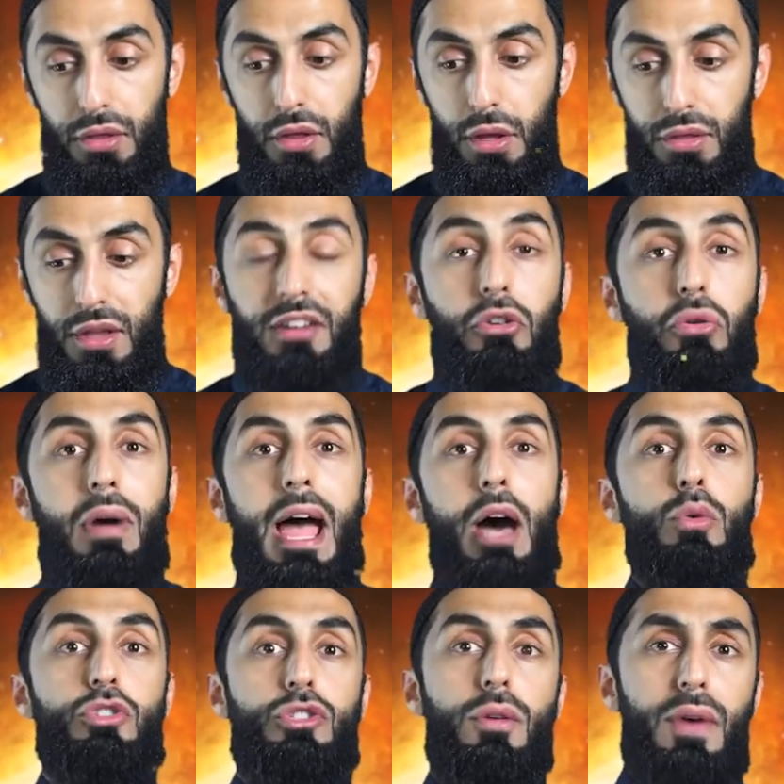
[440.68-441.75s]
the
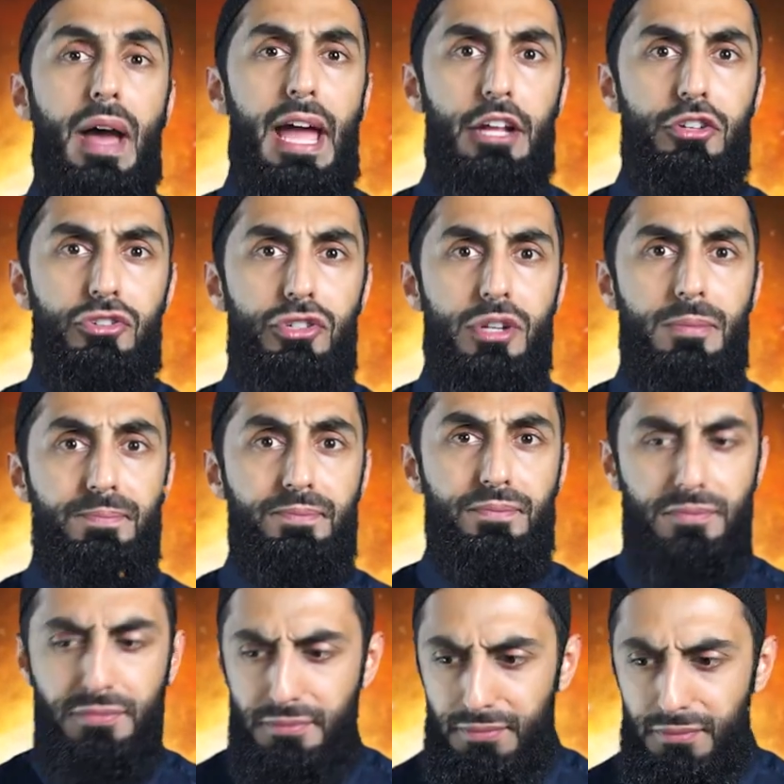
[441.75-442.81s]
crowds of Hajj,
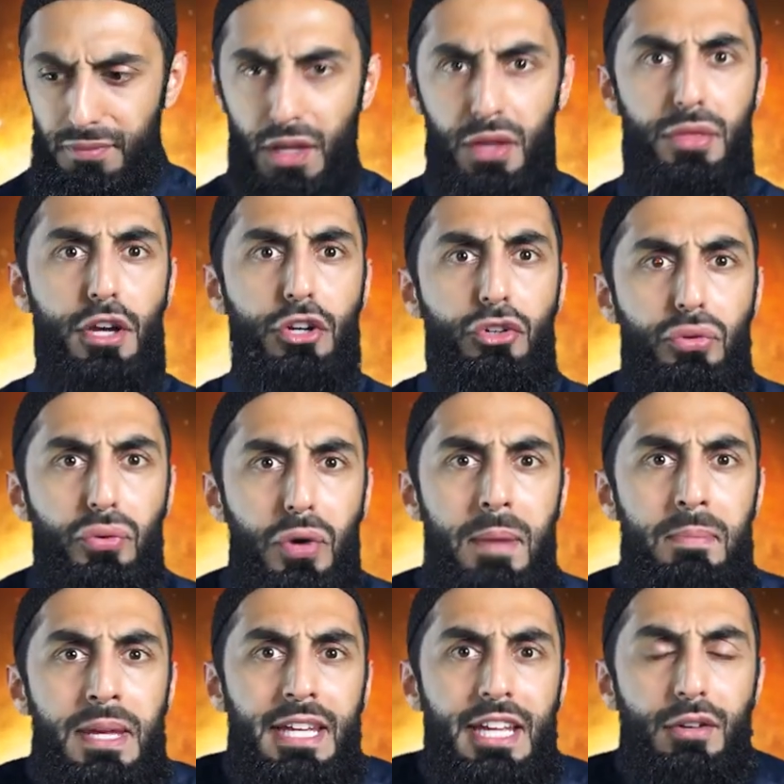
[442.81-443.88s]
the
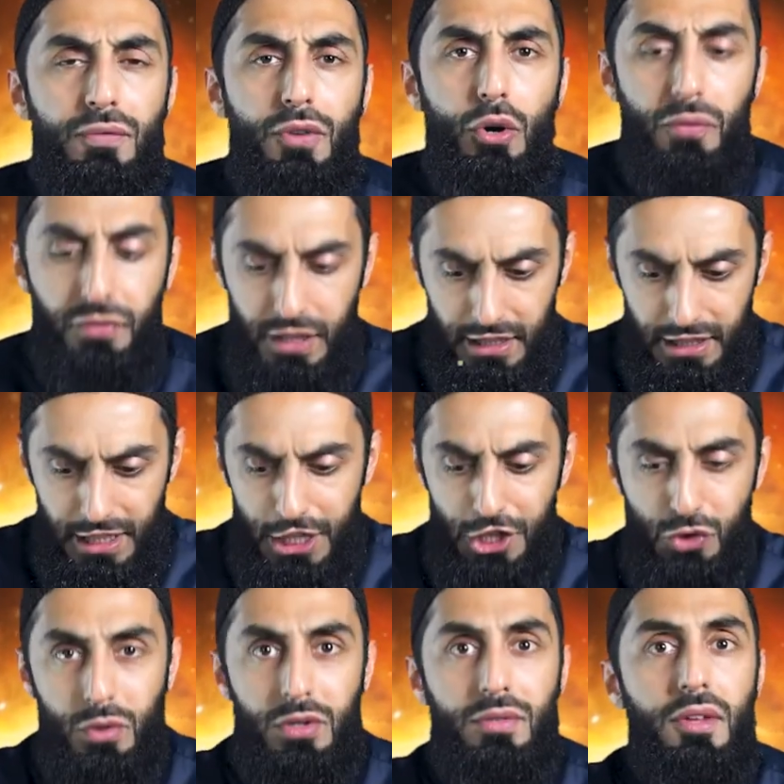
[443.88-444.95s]
cramming involved in
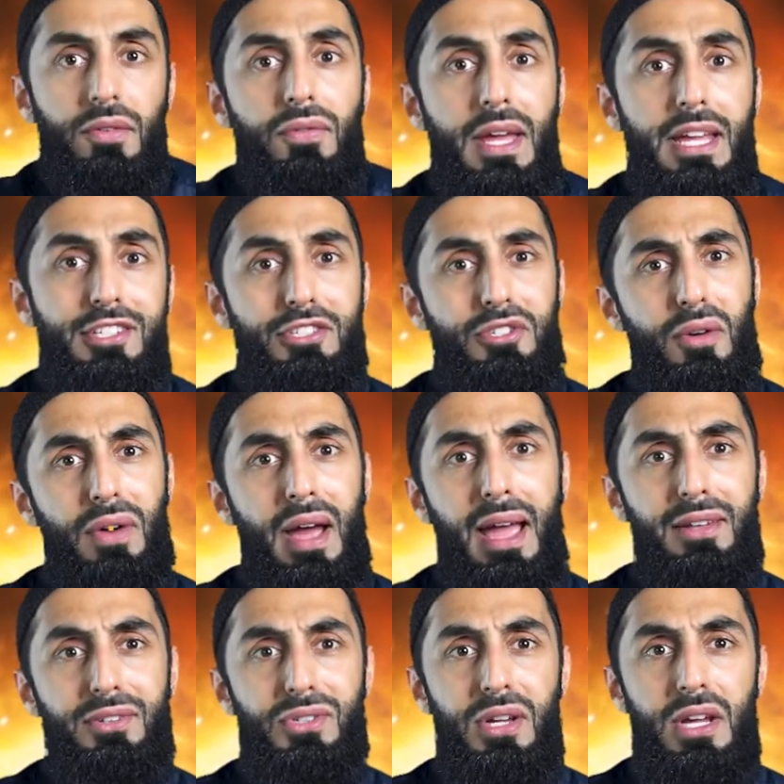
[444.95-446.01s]
each one of the phases of
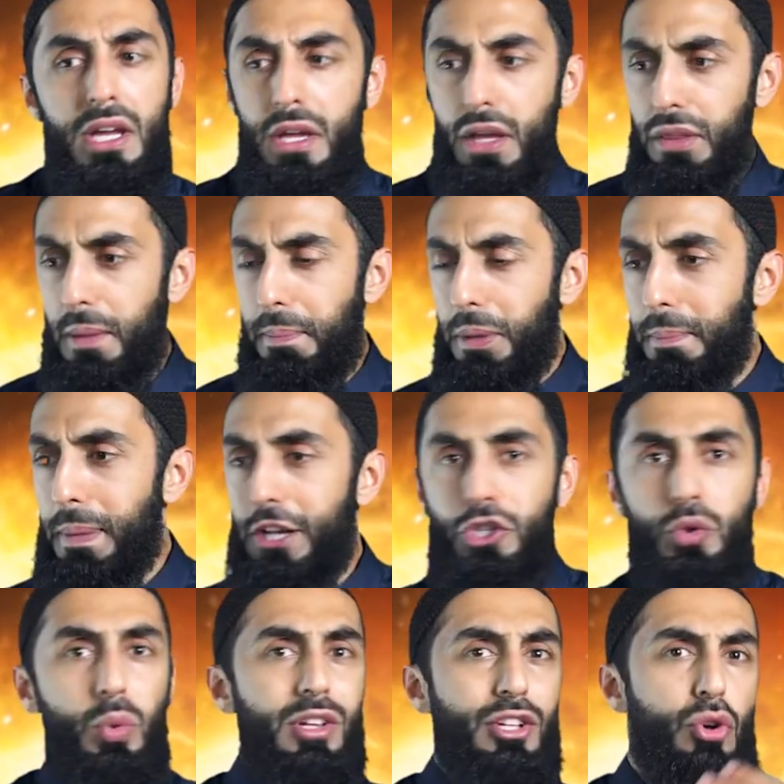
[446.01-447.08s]
Hajj, the
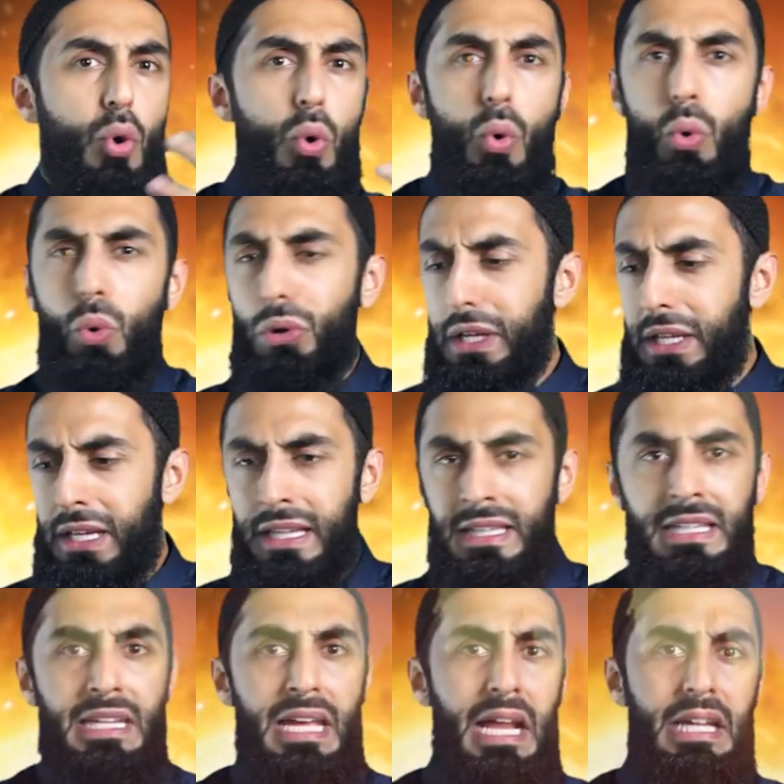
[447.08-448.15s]
perpetual calling
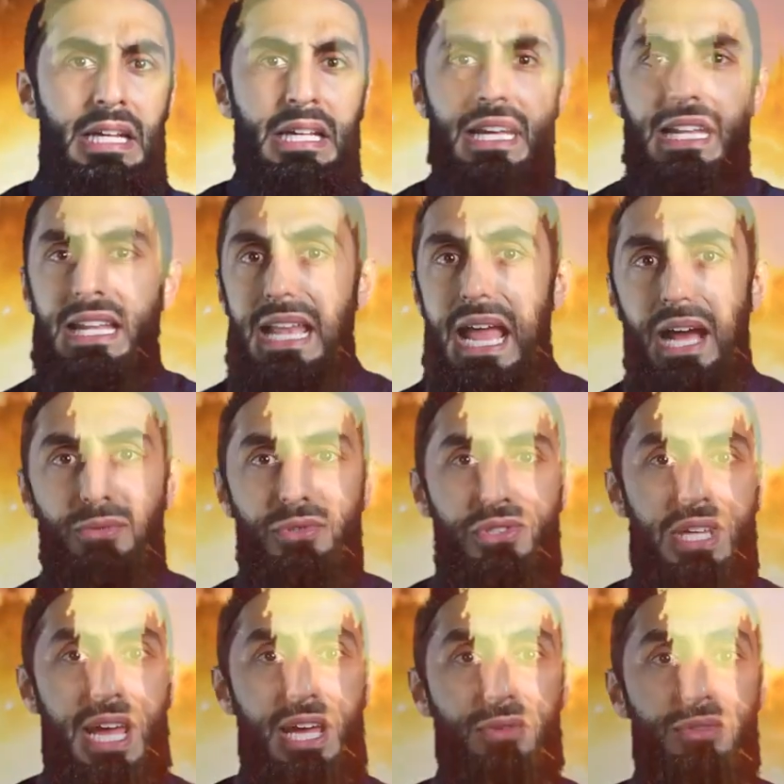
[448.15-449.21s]
and yelling and loud
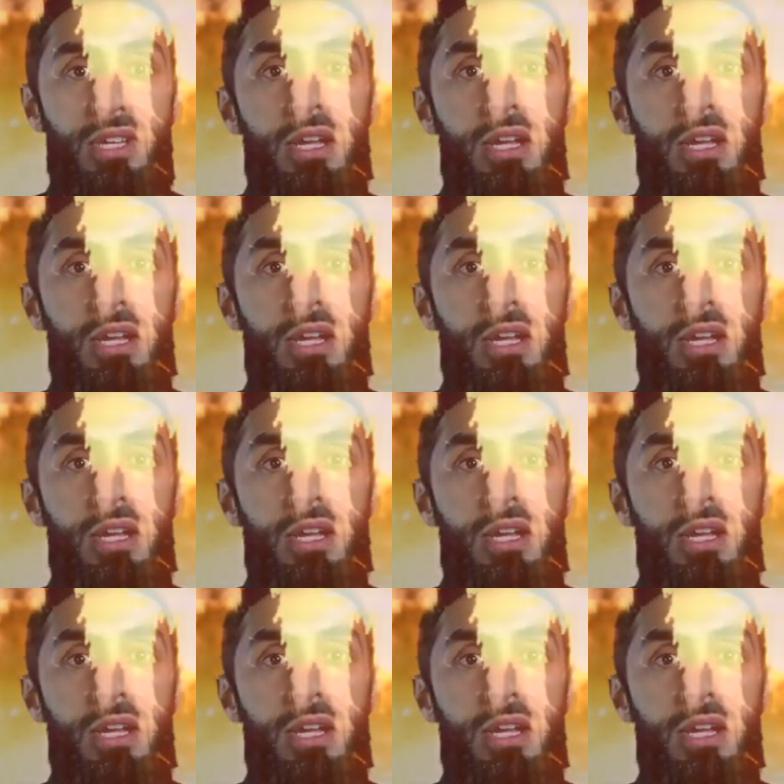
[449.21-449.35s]
sounds.